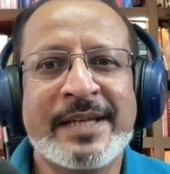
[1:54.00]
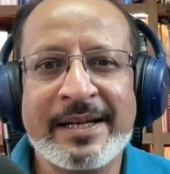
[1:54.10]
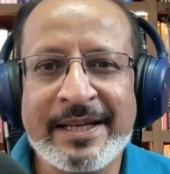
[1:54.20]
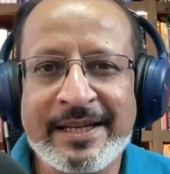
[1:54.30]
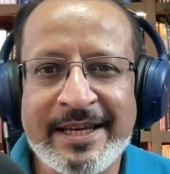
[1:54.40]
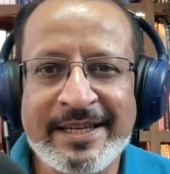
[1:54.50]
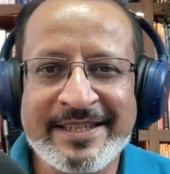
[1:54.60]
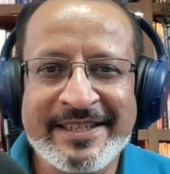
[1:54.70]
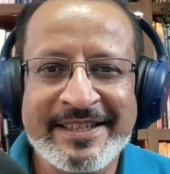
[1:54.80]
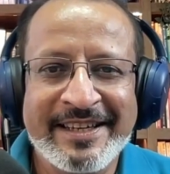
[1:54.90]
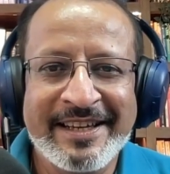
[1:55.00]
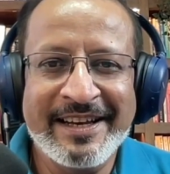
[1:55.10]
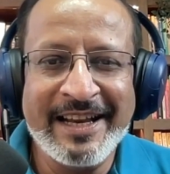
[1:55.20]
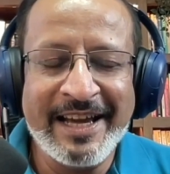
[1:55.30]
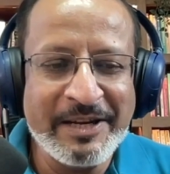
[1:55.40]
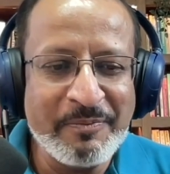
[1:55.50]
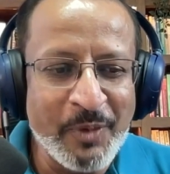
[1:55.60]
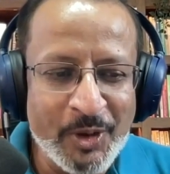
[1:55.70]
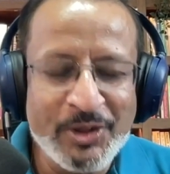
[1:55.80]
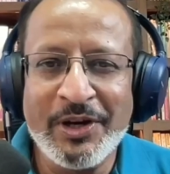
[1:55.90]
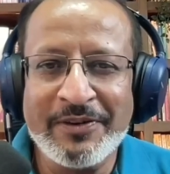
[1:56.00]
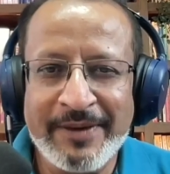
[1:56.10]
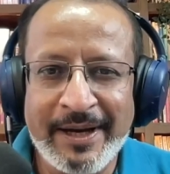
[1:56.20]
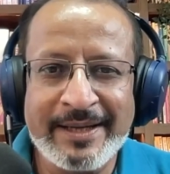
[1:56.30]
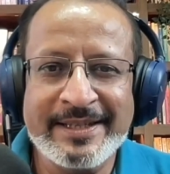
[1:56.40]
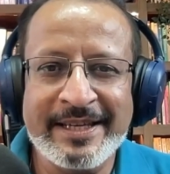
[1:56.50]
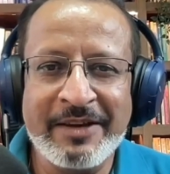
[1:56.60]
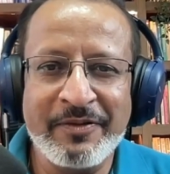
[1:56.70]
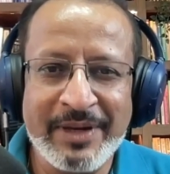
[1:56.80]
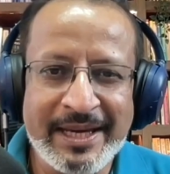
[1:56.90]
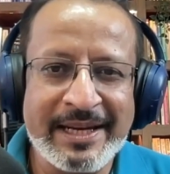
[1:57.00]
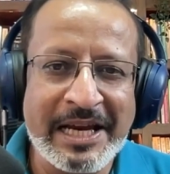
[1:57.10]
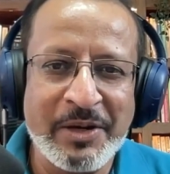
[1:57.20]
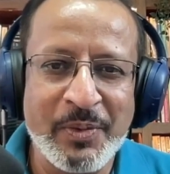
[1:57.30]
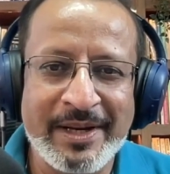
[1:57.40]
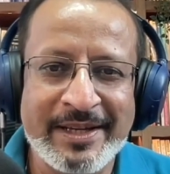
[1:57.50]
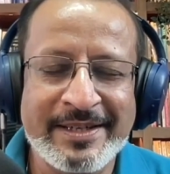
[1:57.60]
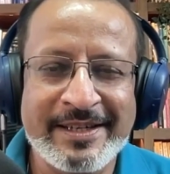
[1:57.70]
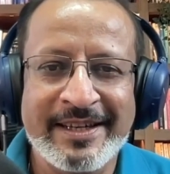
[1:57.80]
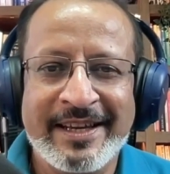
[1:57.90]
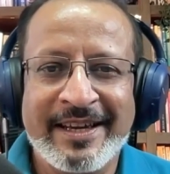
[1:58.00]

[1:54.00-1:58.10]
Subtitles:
Sheldon is, like most of us, a weekend aquarist.